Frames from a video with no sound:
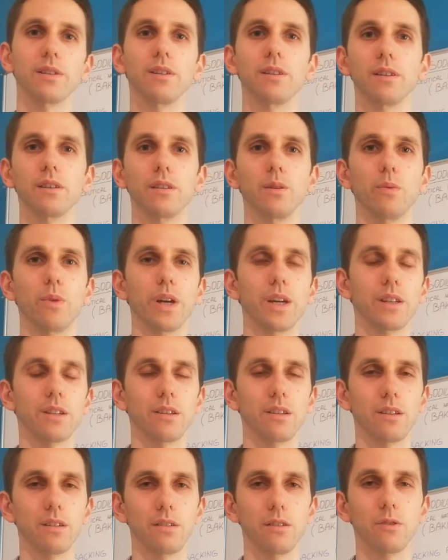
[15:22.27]
the, the
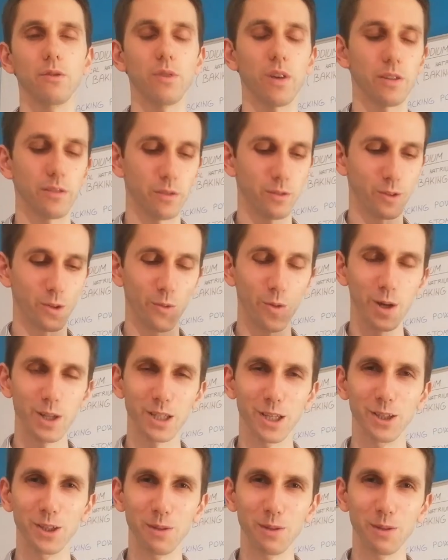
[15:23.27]
weight uh, you have to quit